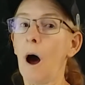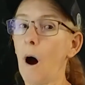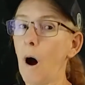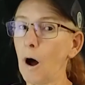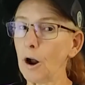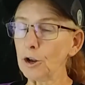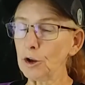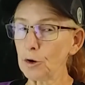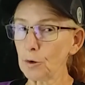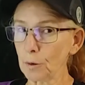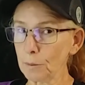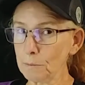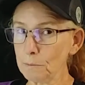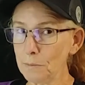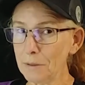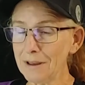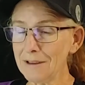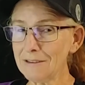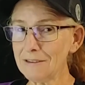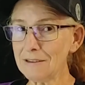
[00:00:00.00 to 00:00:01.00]
on your
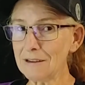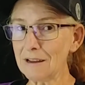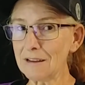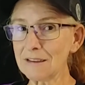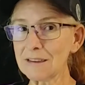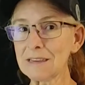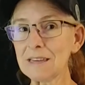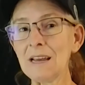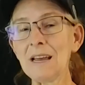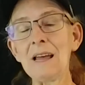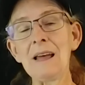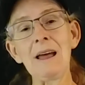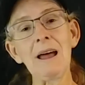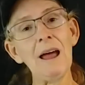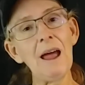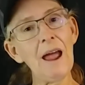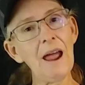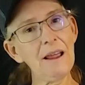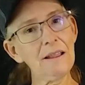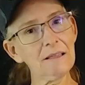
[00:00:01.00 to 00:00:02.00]
business
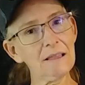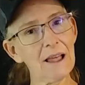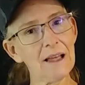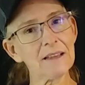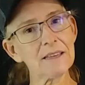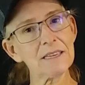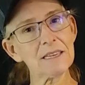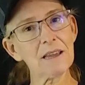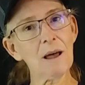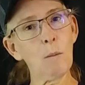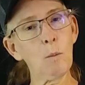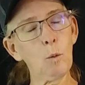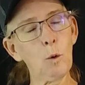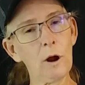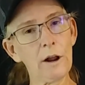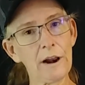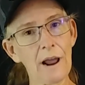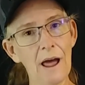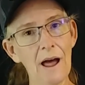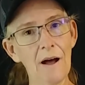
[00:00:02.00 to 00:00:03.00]
and let
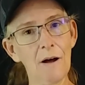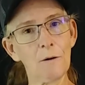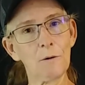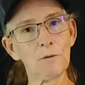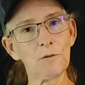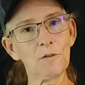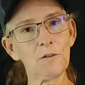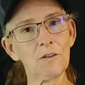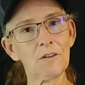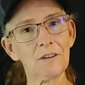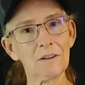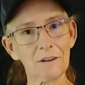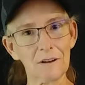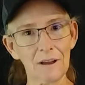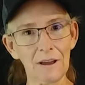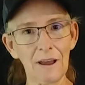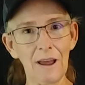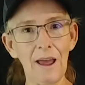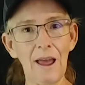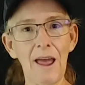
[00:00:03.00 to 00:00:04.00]
someone else
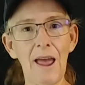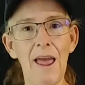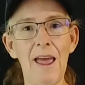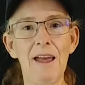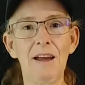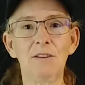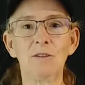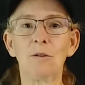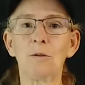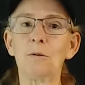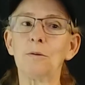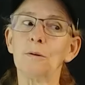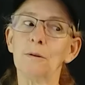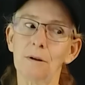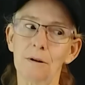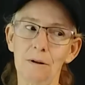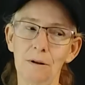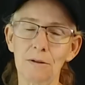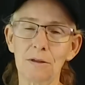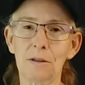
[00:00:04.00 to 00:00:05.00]
handle
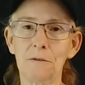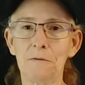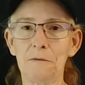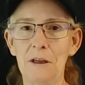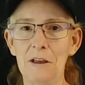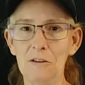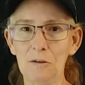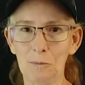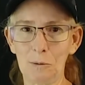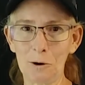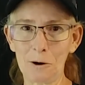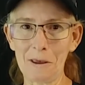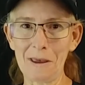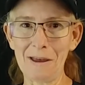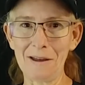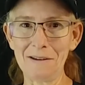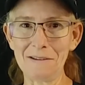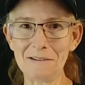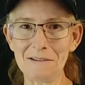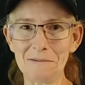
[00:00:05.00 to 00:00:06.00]
the Facebook
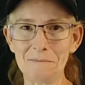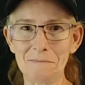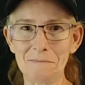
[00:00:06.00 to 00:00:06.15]
end.